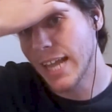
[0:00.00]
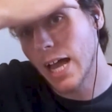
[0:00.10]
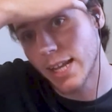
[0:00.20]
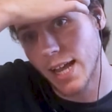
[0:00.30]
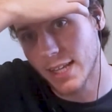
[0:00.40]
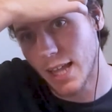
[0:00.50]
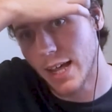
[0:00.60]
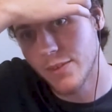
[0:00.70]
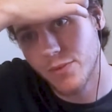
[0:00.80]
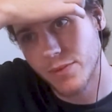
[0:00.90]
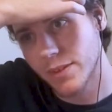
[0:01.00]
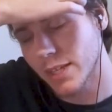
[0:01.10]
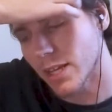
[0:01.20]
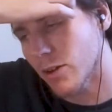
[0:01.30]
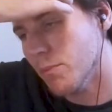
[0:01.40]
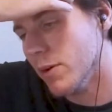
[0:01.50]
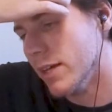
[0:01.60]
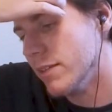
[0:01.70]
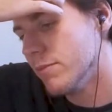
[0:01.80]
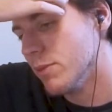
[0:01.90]
Not a lot,
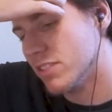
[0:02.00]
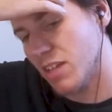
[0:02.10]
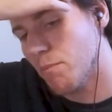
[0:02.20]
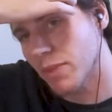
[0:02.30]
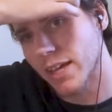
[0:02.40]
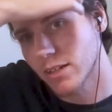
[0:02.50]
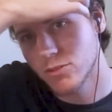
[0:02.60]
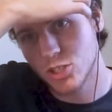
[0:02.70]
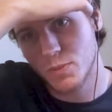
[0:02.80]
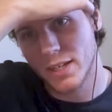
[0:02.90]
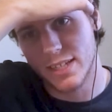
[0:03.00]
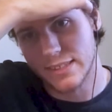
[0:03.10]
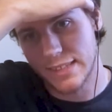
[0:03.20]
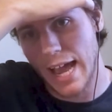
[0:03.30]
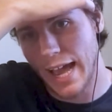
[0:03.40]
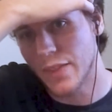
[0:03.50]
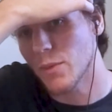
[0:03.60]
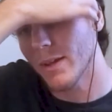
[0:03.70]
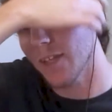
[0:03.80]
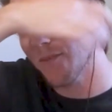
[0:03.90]
but something, just because I had
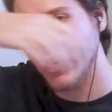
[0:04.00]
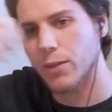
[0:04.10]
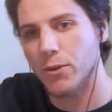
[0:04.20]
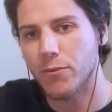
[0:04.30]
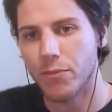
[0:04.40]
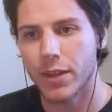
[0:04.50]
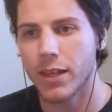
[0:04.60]
the money available.